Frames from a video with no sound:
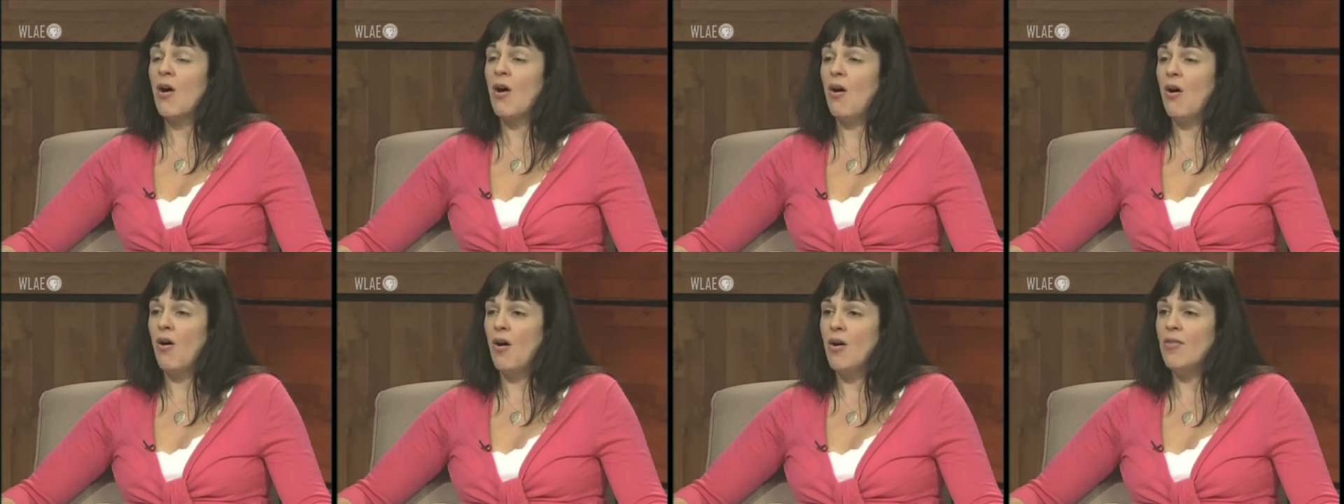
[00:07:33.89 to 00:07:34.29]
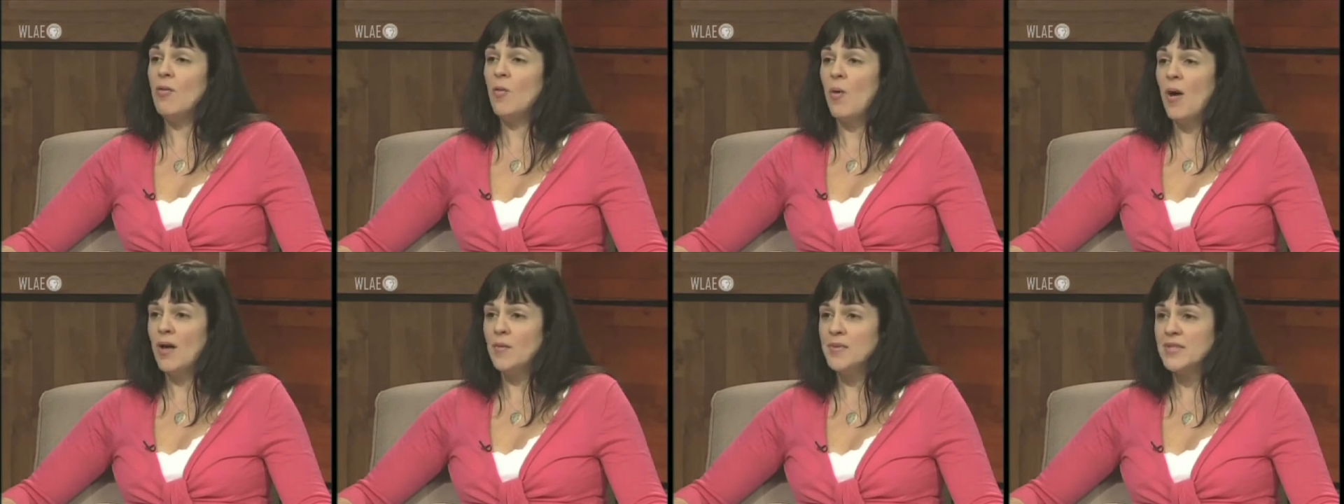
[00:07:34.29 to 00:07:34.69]
on
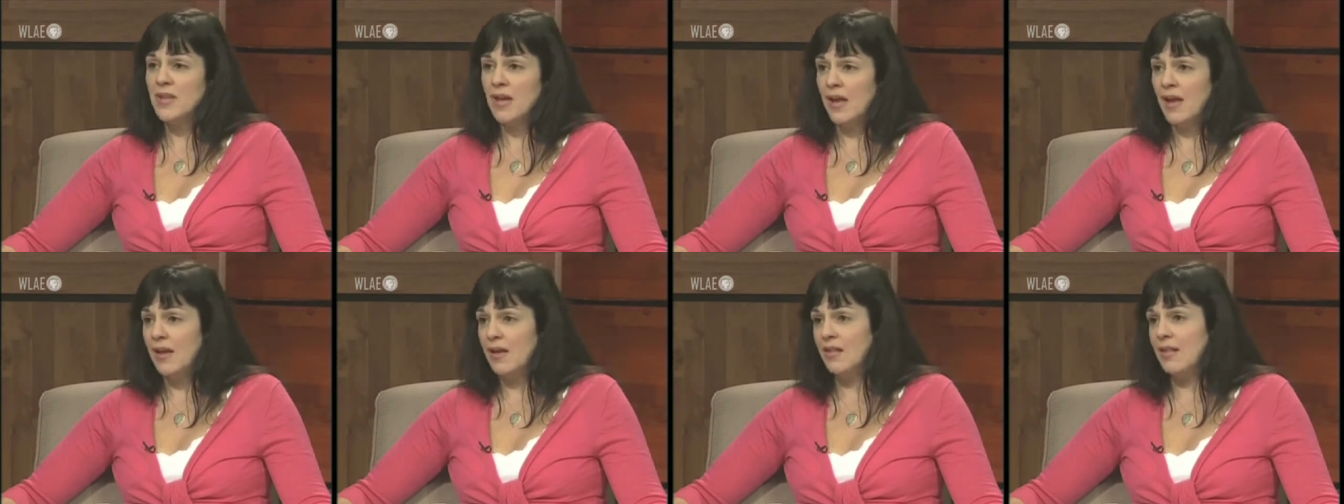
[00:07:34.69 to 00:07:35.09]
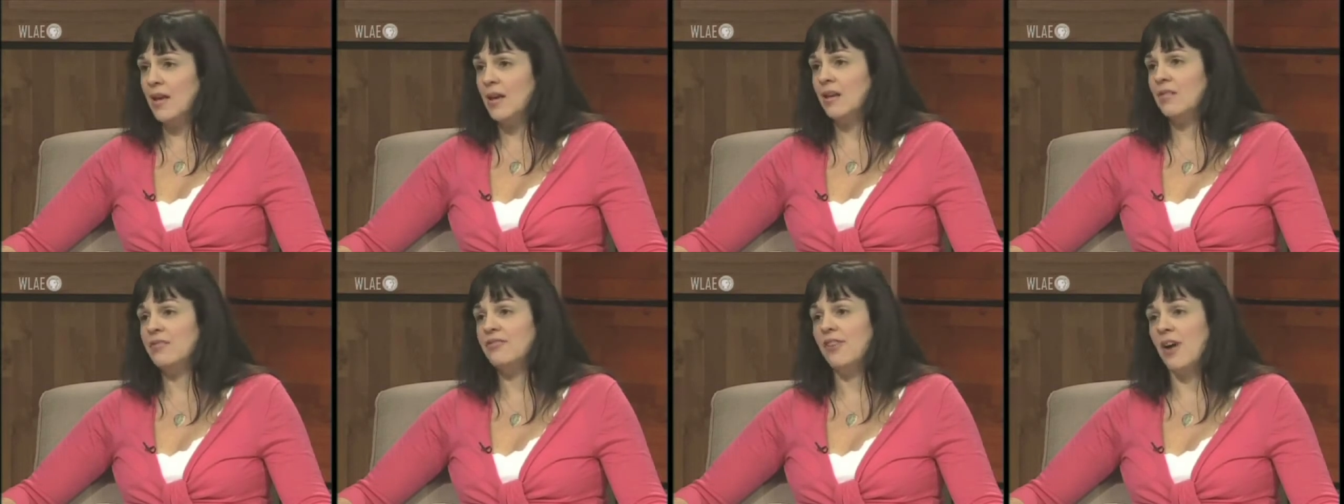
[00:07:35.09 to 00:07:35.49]
the website.
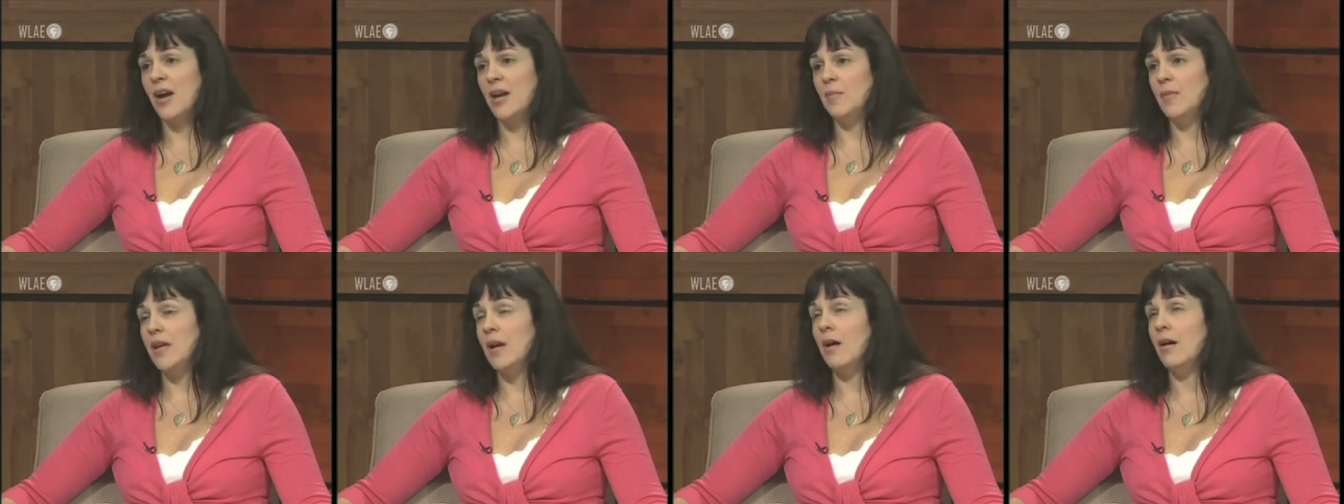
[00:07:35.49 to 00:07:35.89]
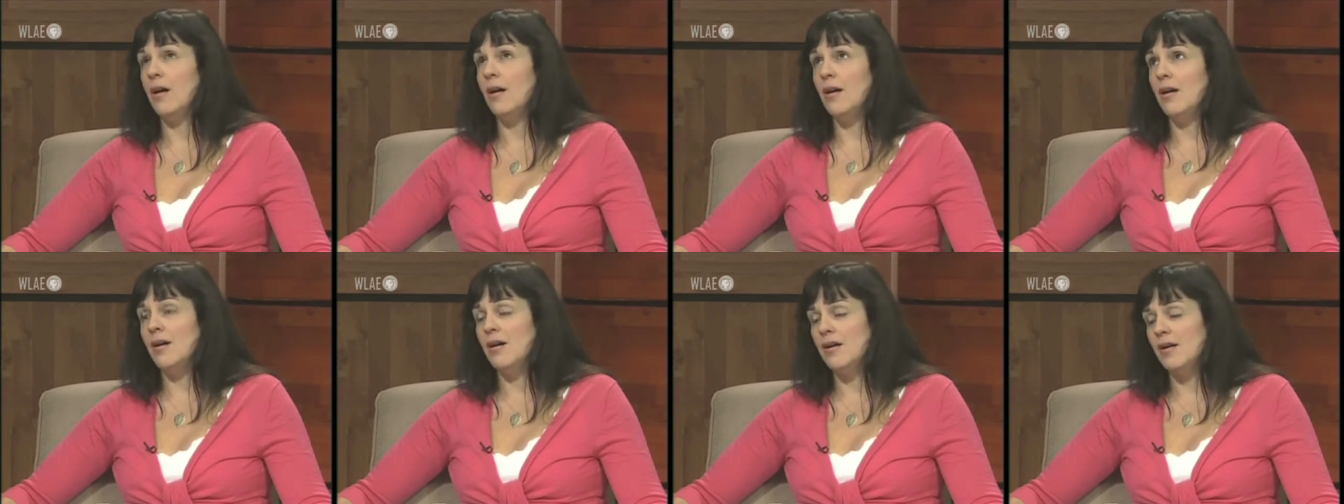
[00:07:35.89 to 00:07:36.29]
They can find me
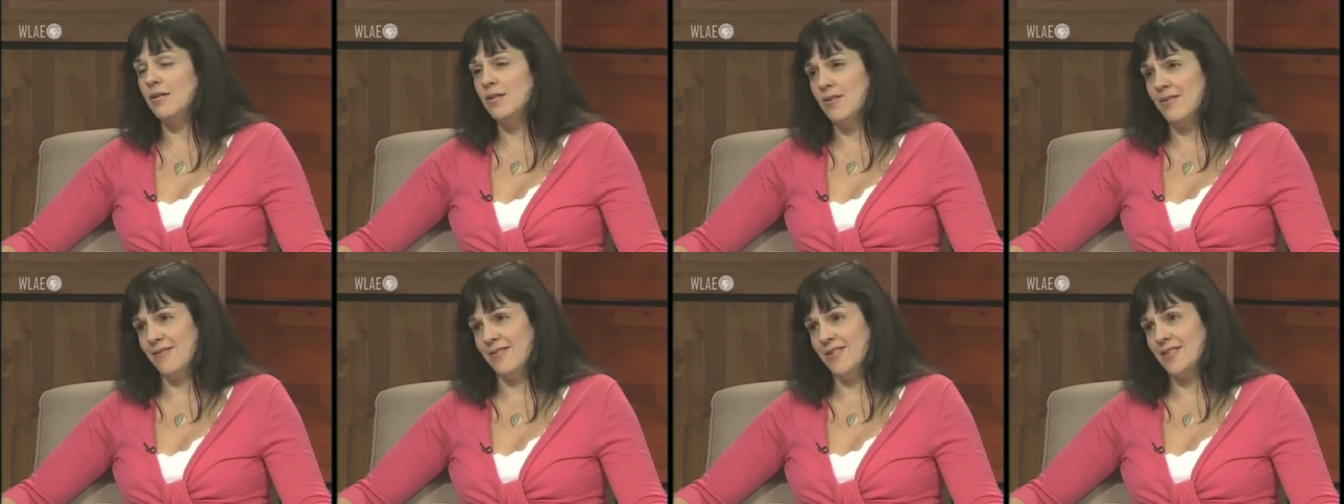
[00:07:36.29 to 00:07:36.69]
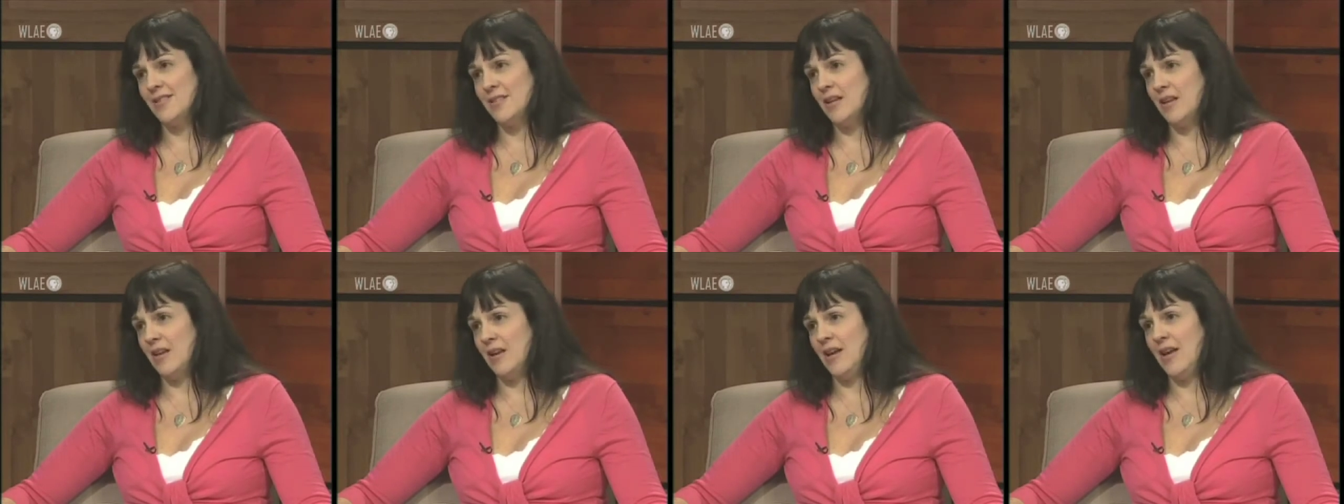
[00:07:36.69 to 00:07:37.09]
all over the
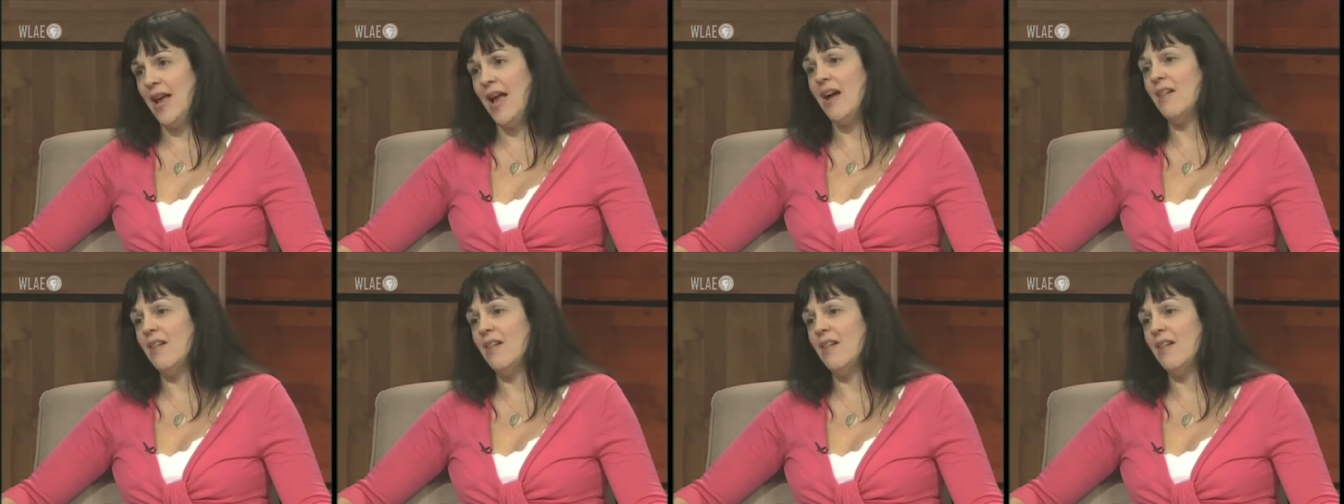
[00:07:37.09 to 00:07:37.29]
city,